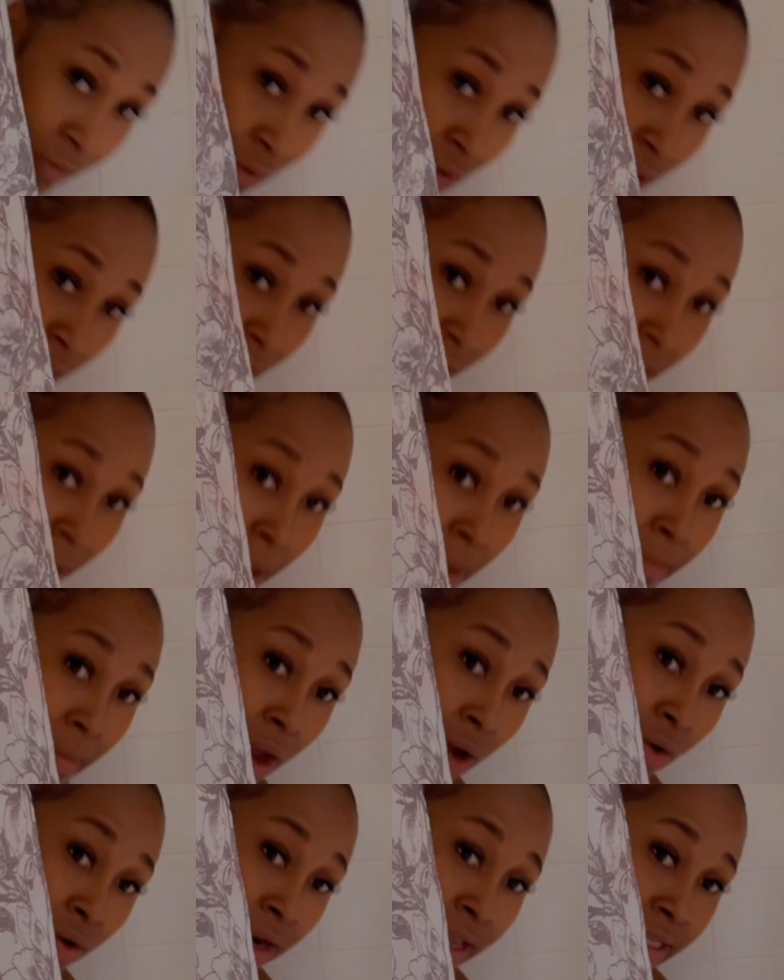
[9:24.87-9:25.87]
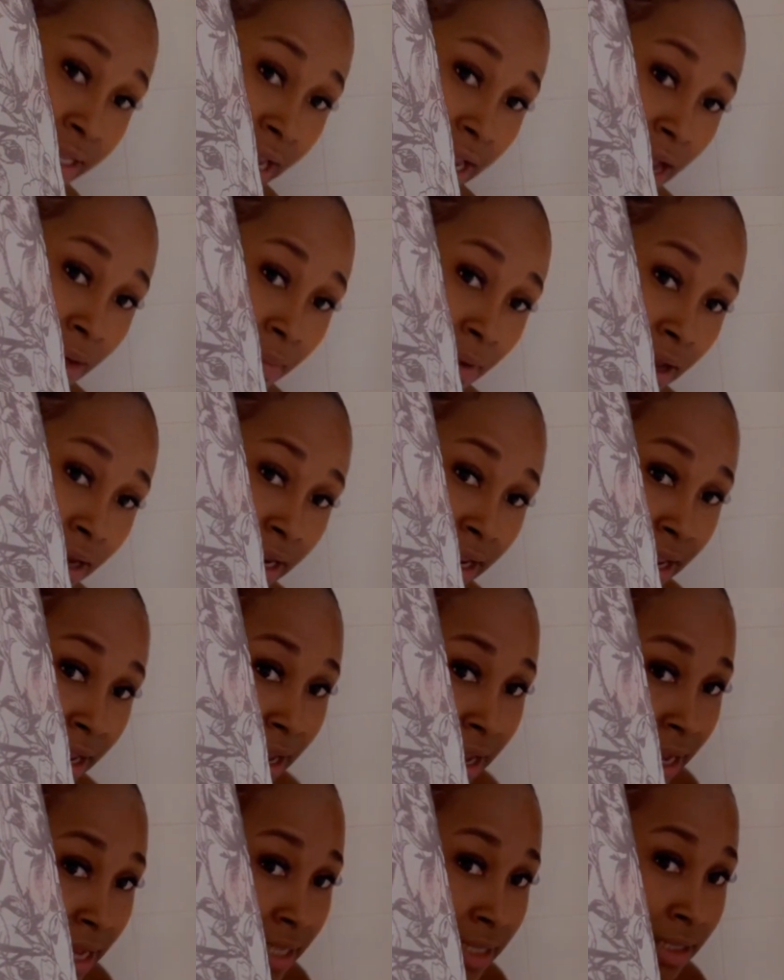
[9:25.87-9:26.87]
for my whole entire body.
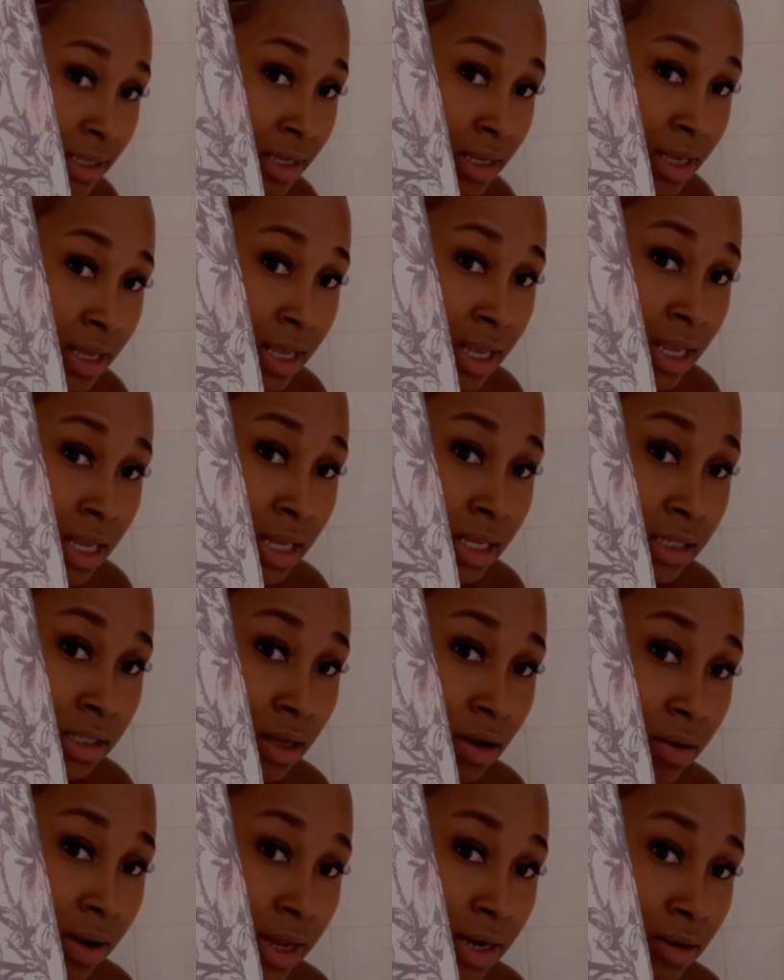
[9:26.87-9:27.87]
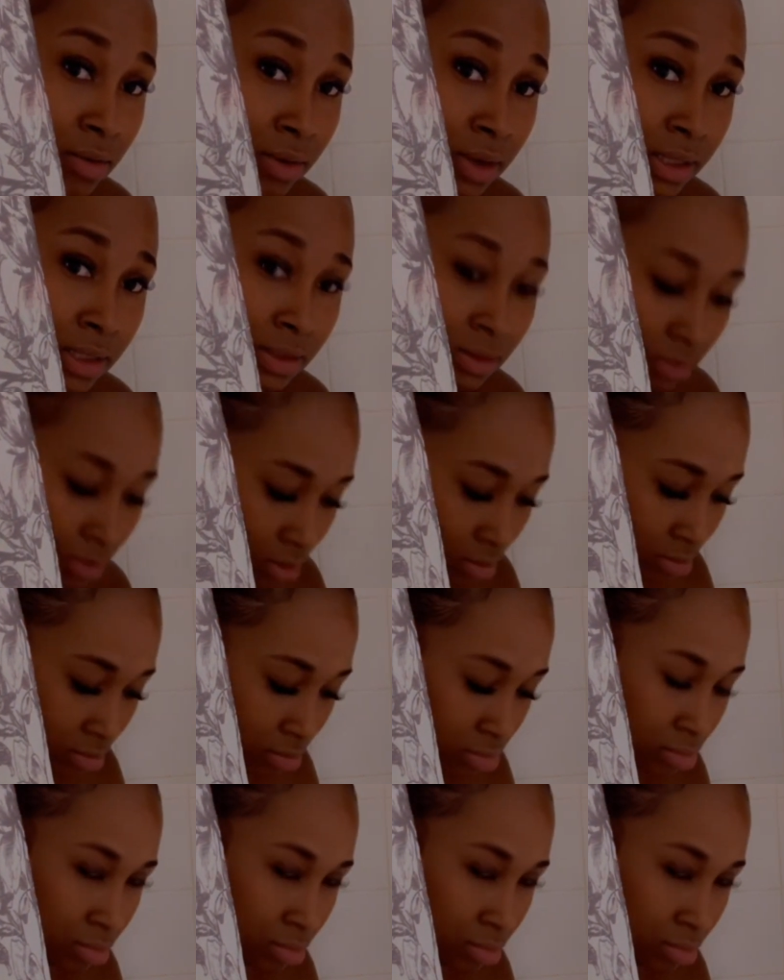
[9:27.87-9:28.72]
And this is how I do it